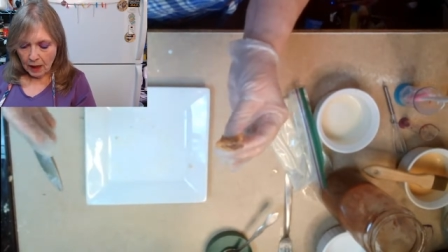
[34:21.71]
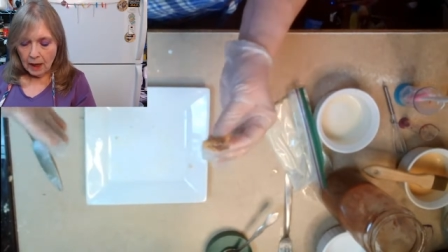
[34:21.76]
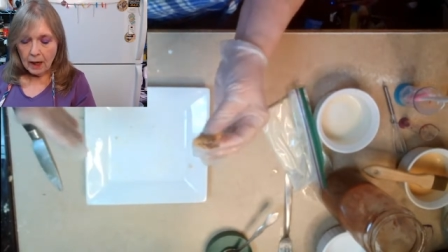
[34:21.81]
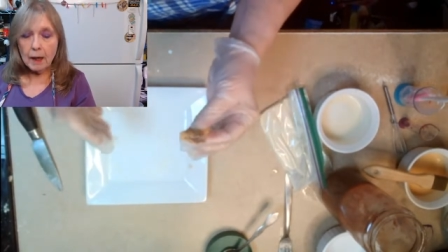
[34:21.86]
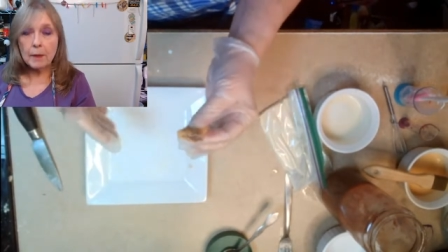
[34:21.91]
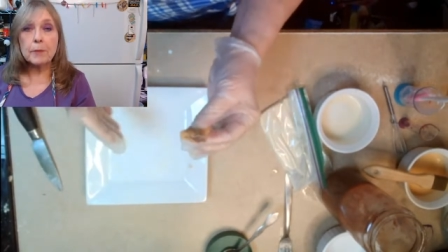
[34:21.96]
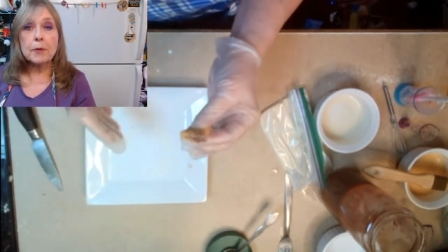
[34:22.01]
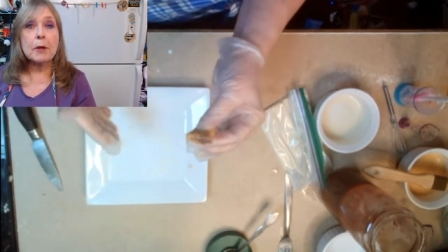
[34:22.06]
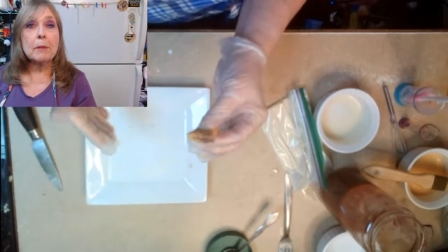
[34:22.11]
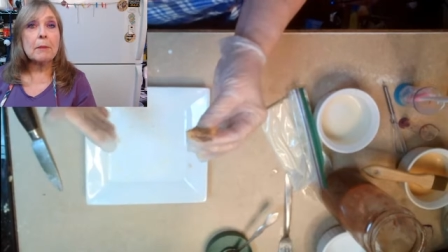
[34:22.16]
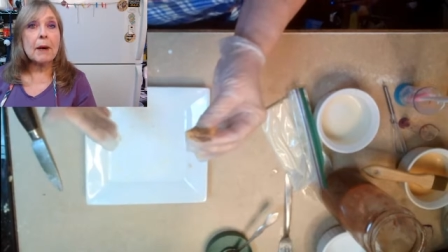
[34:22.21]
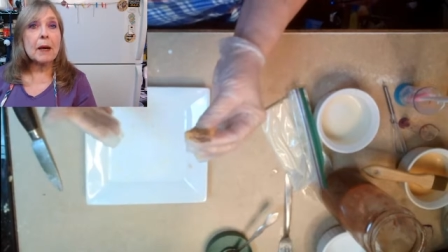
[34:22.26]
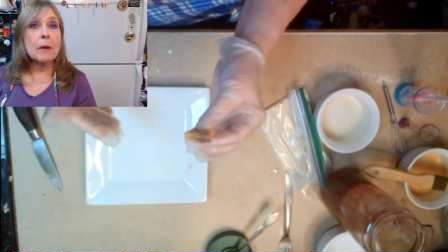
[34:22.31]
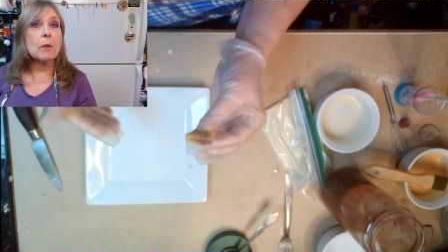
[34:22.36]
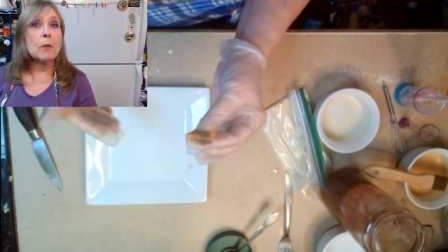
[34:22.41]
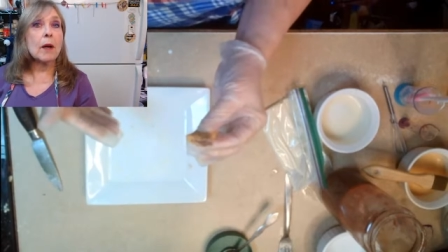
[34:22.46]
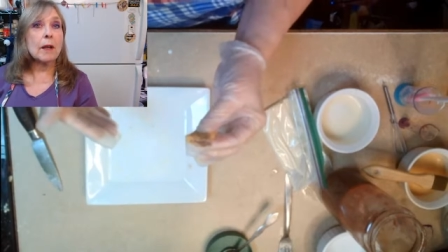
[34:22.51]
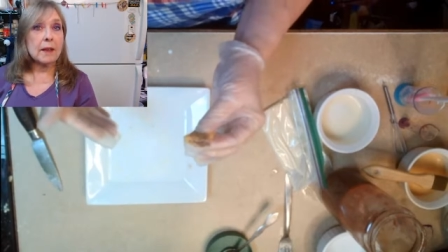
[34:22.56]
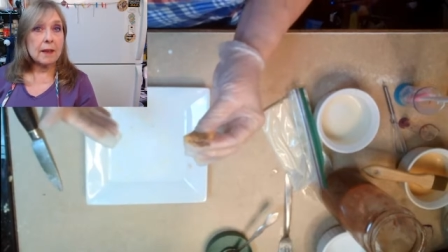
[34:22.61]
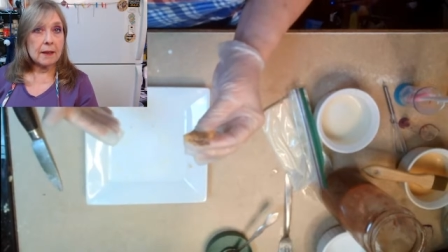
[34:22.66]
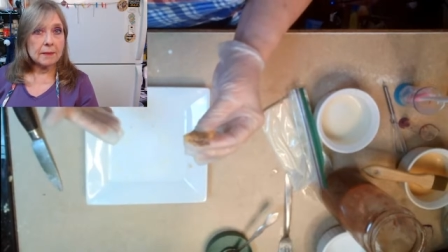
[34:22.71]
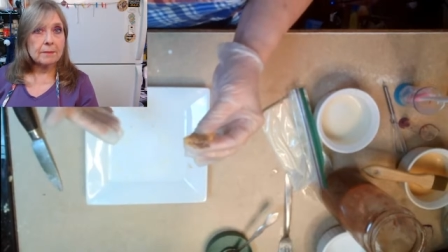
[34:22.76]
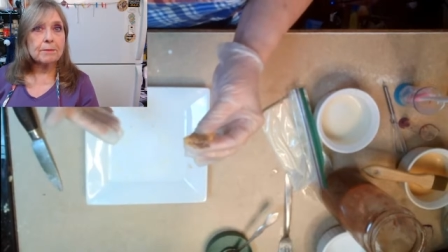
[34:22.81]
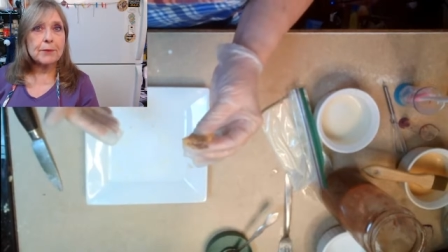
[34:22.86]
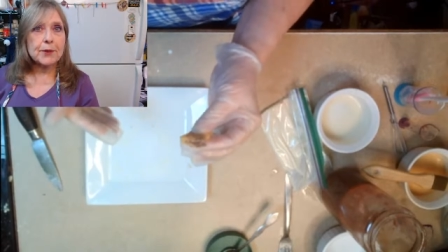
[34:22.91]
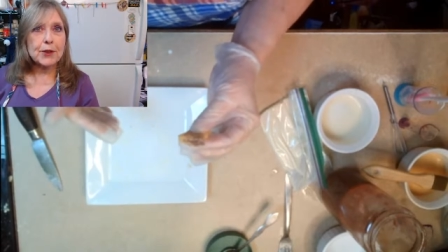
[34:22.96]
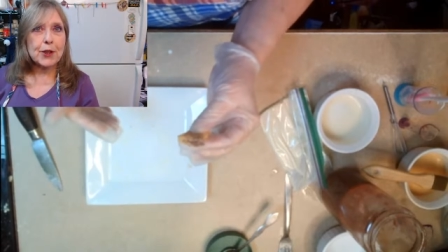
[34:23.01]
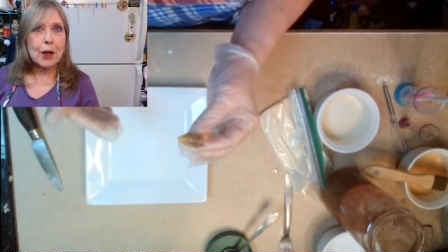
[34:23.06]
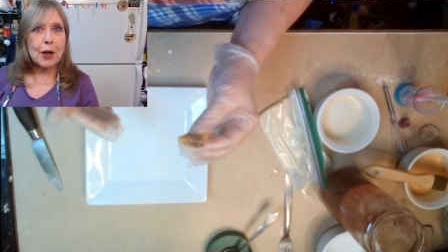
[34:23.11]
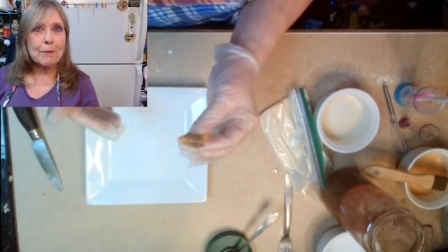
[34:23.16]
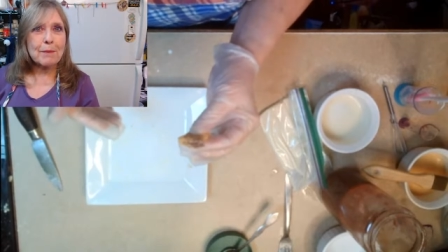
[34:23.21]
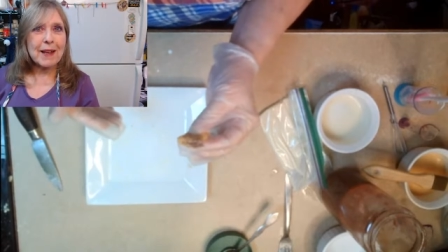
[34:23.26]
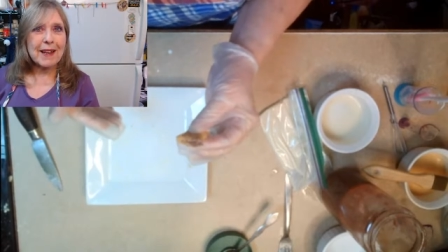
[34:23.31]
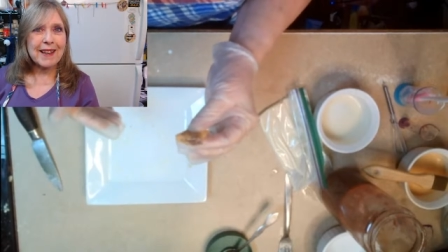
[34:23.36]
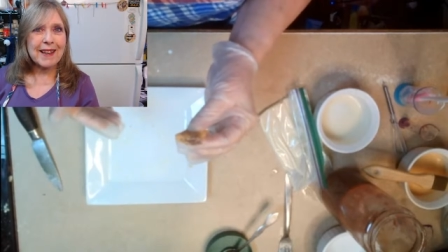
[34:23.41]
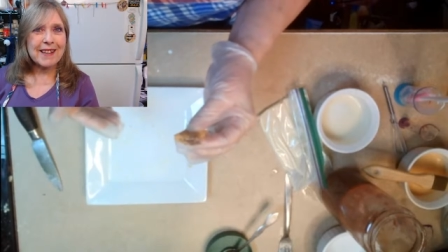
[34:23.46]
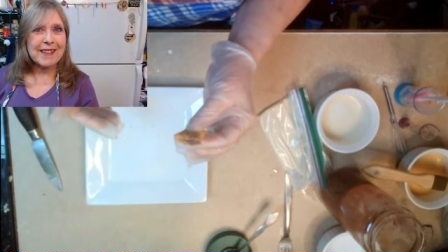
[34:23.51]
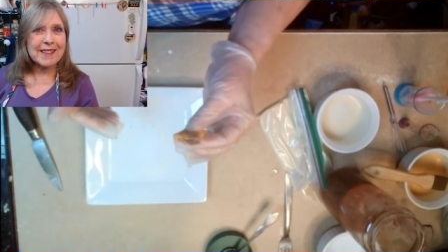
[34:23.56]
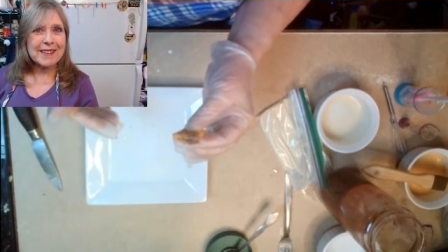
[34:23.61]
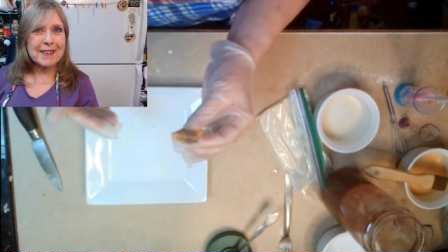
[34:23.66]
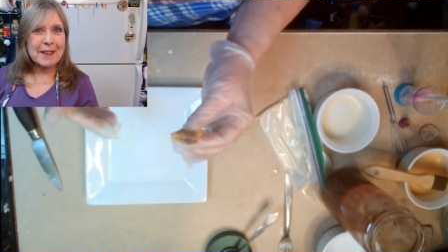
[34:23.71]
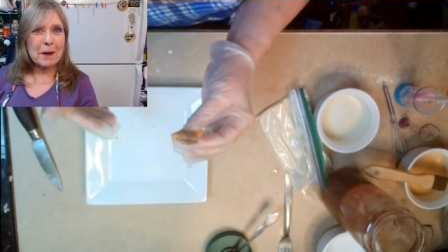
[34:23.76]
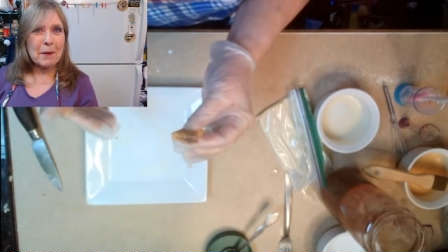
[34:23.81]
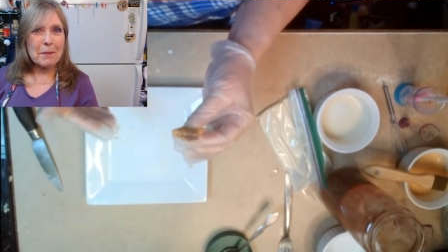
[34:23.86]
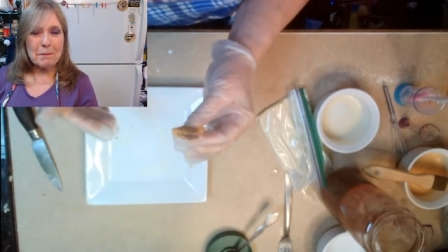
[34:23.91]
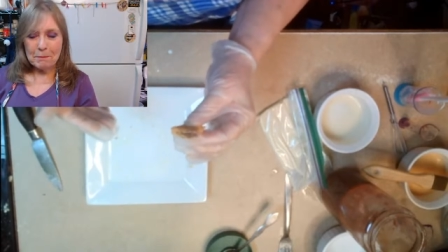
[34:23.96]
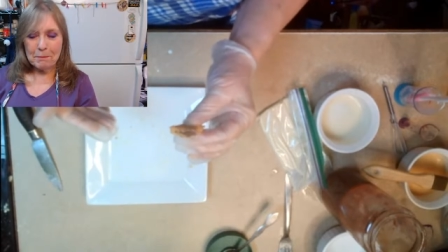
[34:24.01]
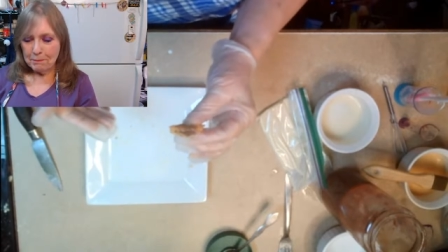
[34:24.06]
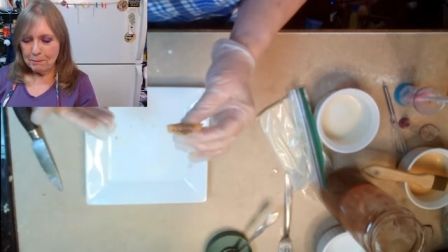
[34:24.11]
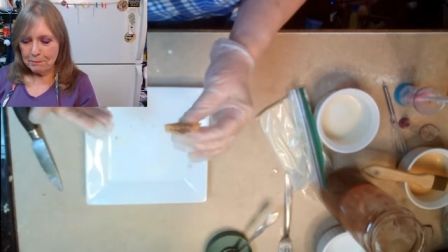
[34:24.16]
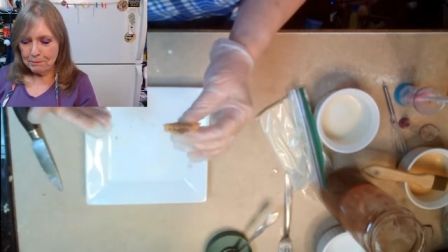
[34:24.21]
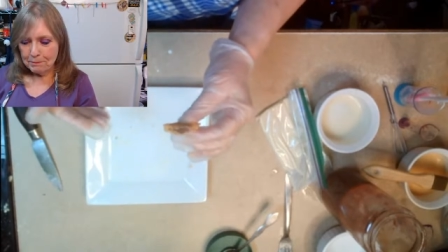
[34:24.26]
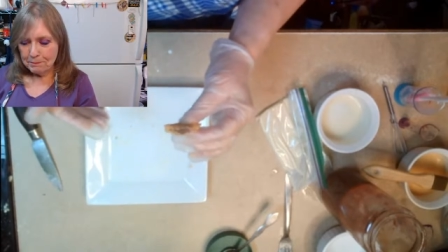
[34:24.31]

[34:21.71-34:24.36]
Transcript: um, you might want to start making some